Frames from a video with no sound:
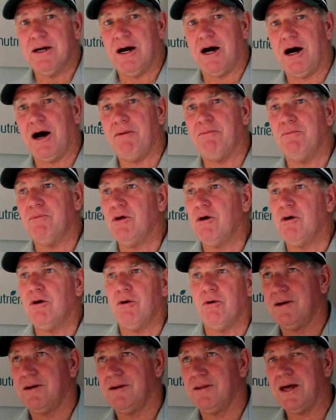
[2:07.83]
Um,
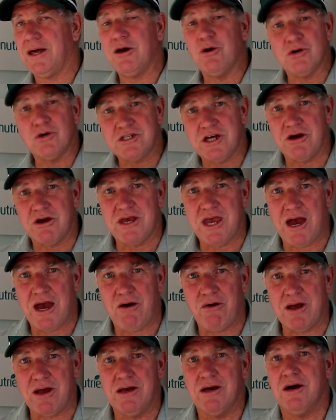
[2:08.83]
they also
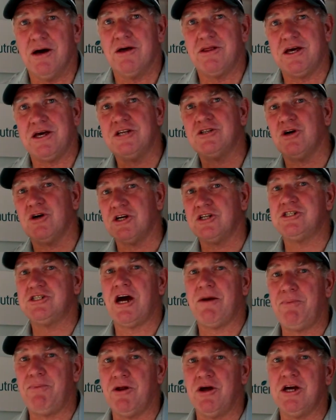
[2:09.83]
carry things like
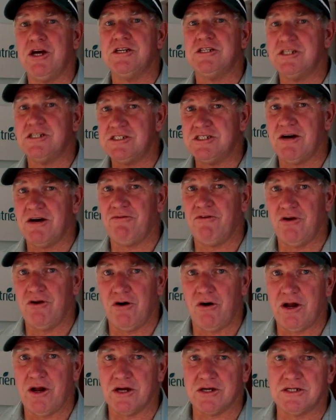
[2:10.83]
Japanese
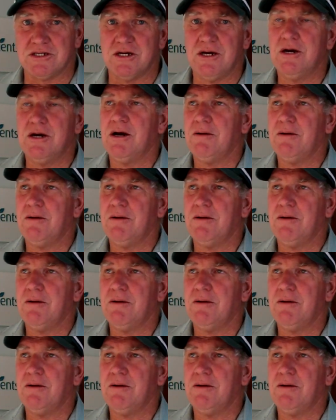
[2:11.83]
encephalitis,